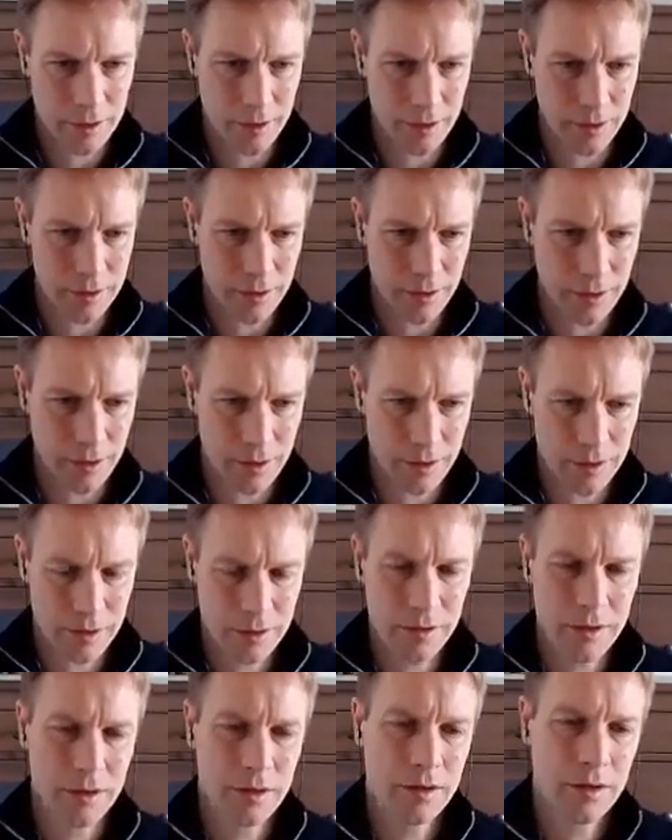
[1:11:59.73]
inside
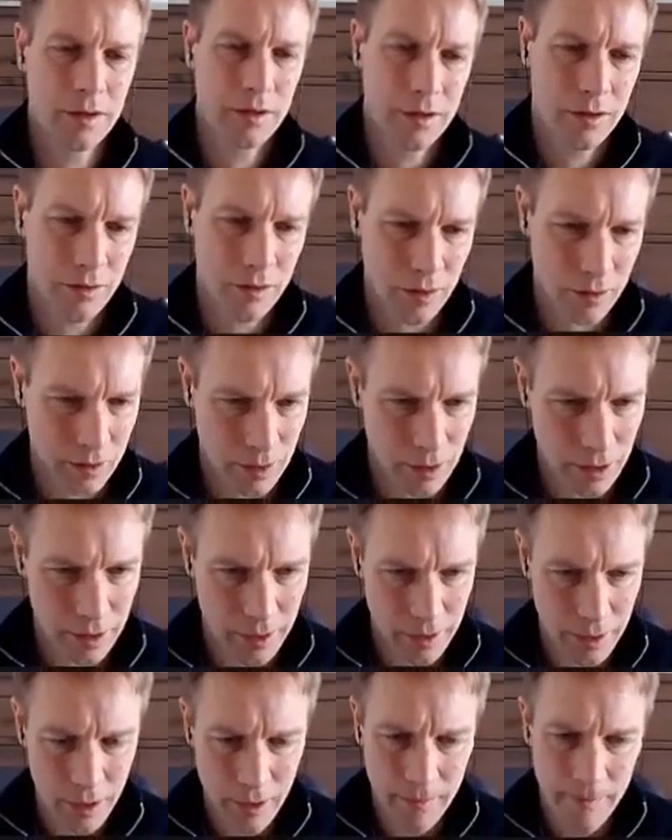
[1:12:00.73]
this struct like
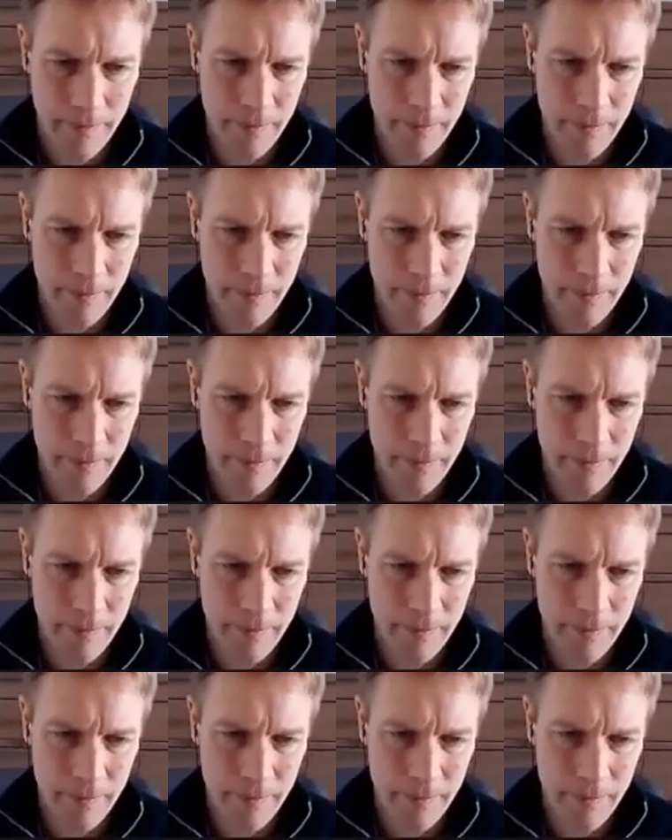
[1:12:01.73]
thing.